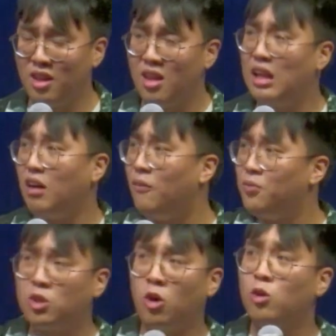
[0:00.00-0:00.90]
Now,
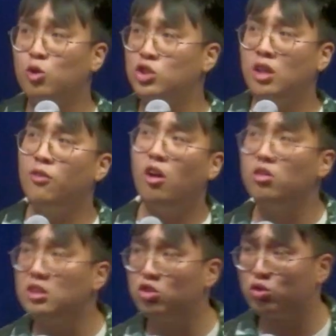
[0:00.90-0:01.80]
the conclusion of all
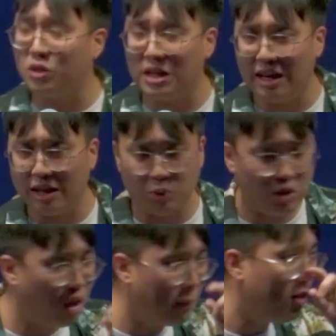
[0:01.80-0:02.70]
these three, as we
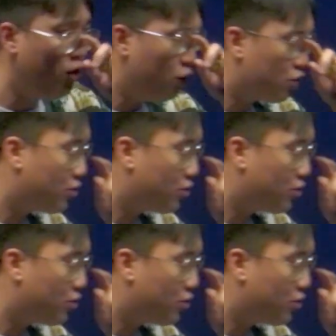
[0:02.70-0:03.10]
talk about youth